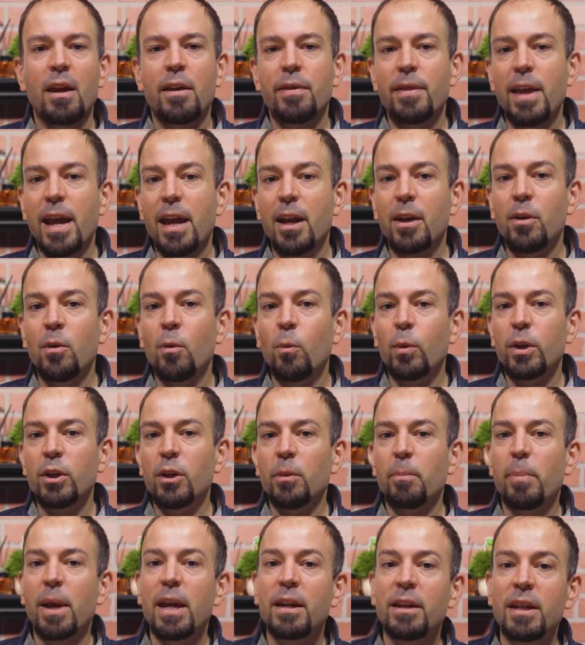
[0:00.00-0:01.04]
Then, when
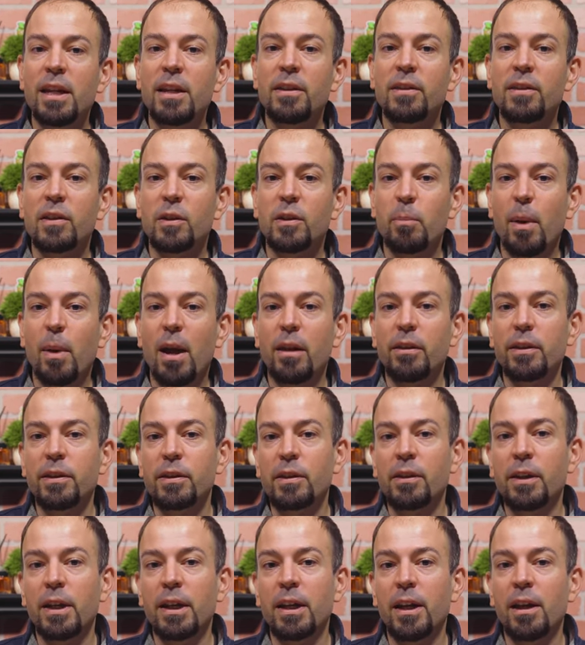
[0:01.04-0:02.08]
your pen needs a spotless
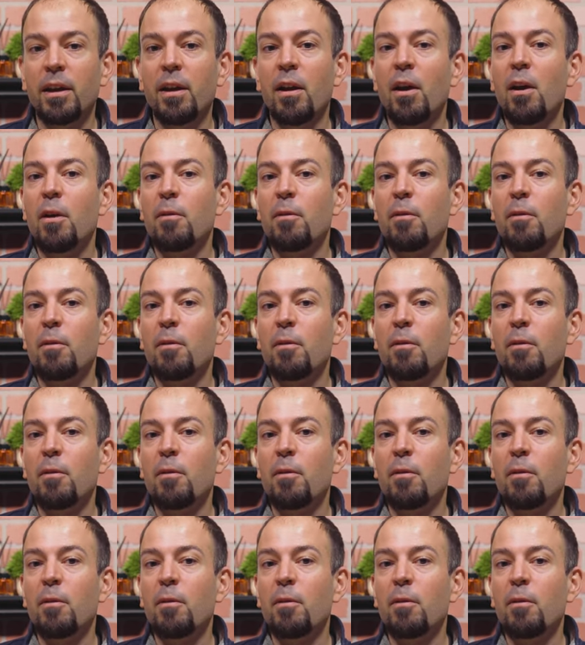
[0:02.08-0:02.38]
cleaning,